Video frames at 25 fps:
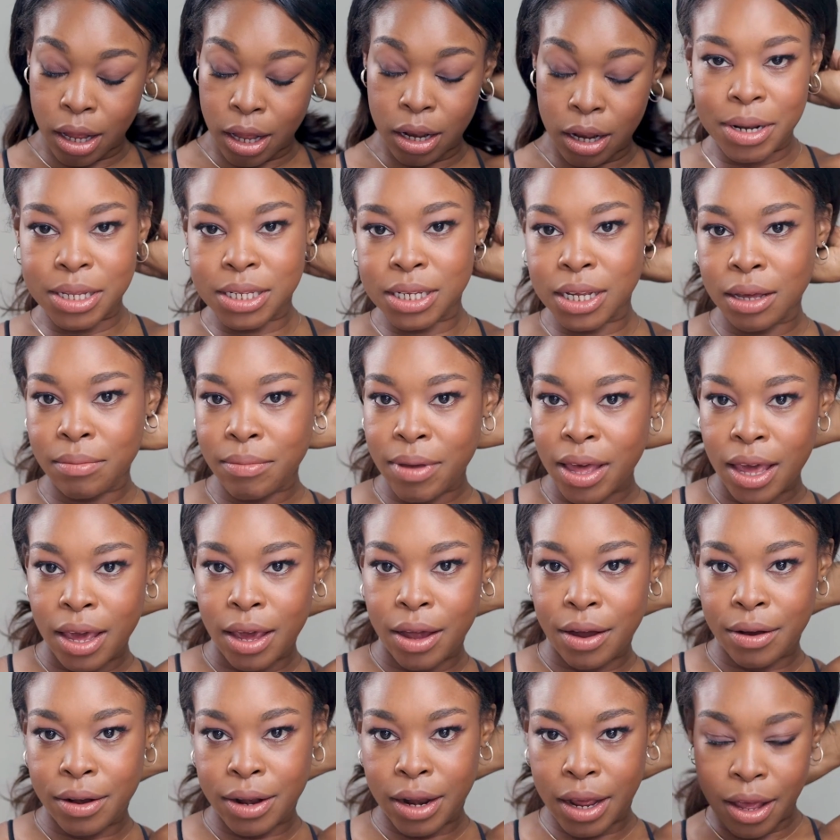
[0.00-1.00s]
I'm gonna take my
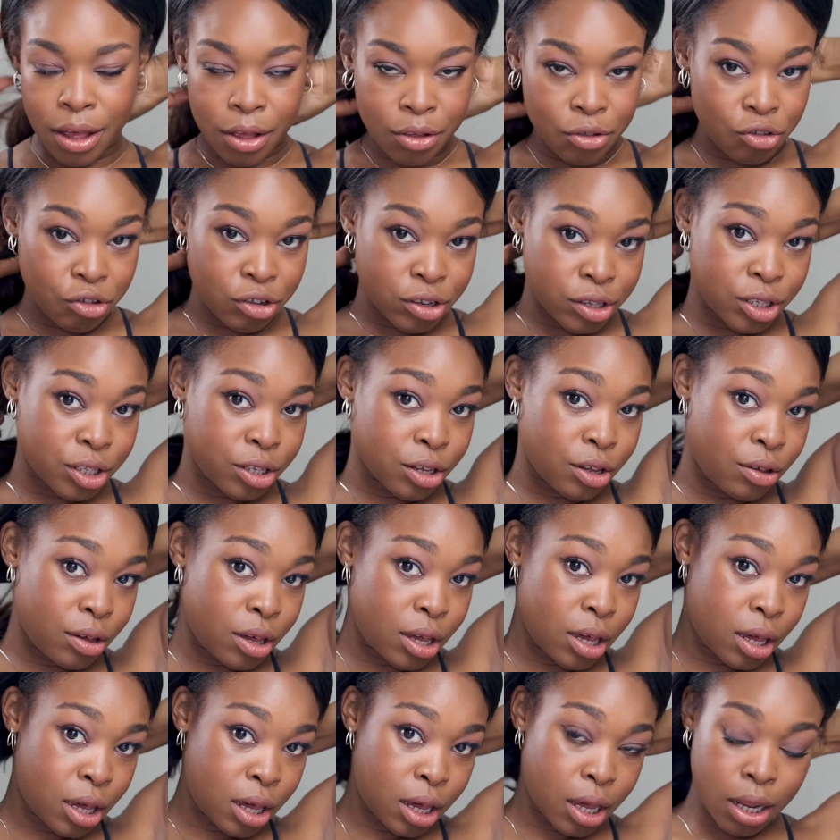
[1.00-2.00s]
hair down just so
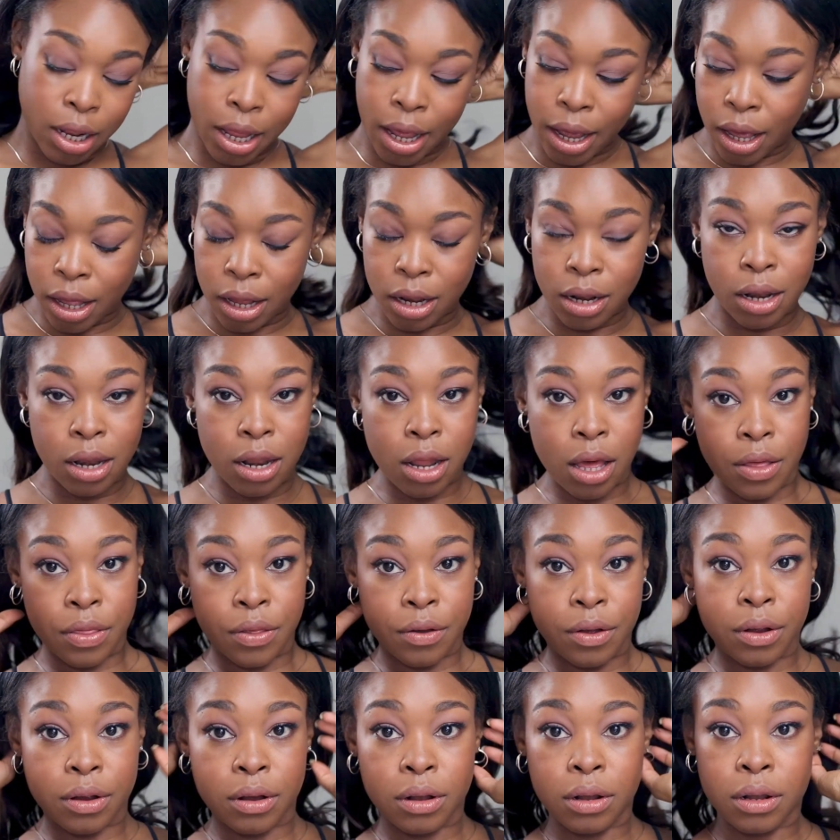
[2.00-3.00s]
you can get like
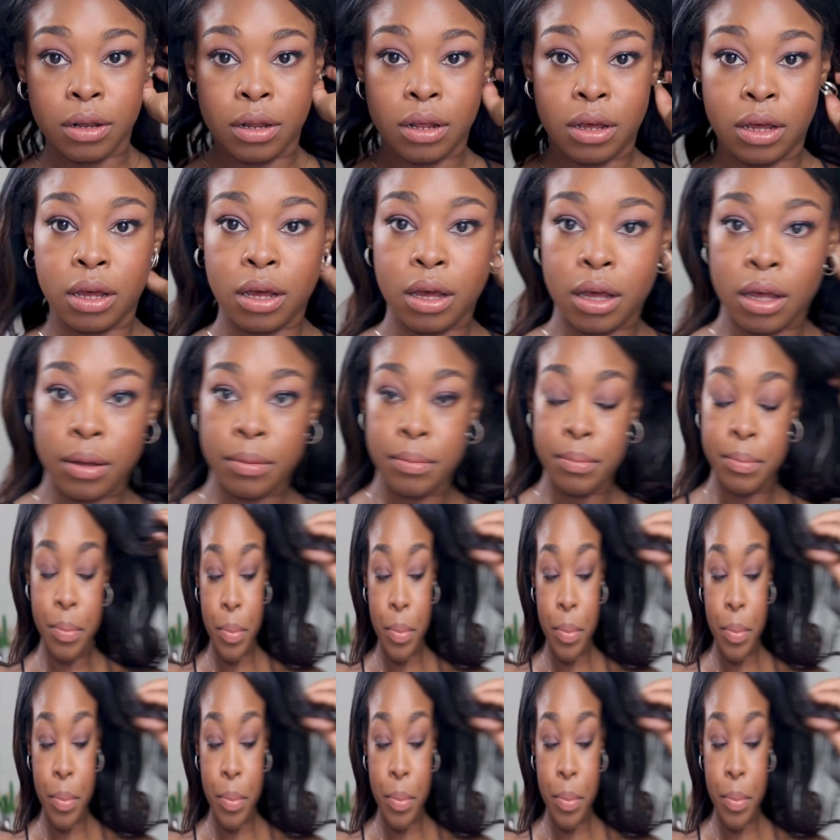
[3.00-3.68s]
another look.